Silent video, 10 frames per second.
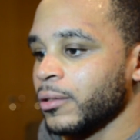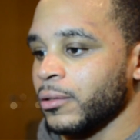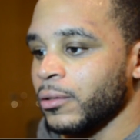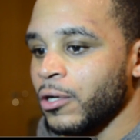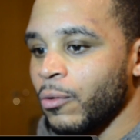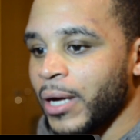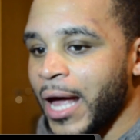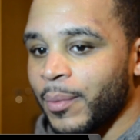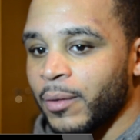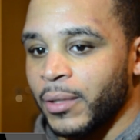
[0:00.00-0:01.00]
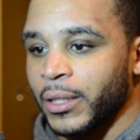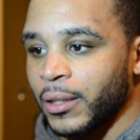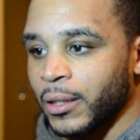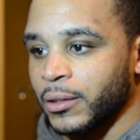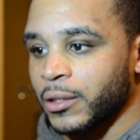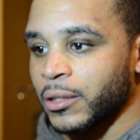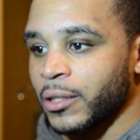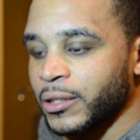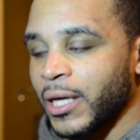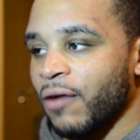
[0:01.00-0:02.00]
You know, when it happened to me, just
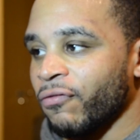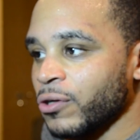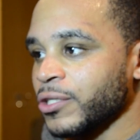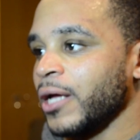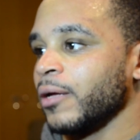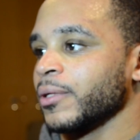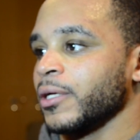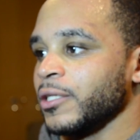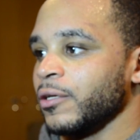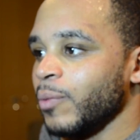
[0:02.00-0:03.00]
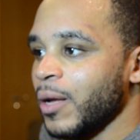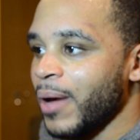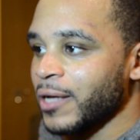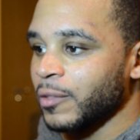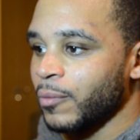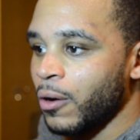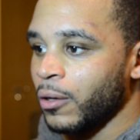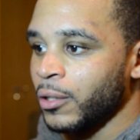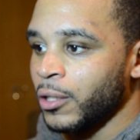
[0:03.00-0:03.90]
understand how fortunate I am to continue to play basketball.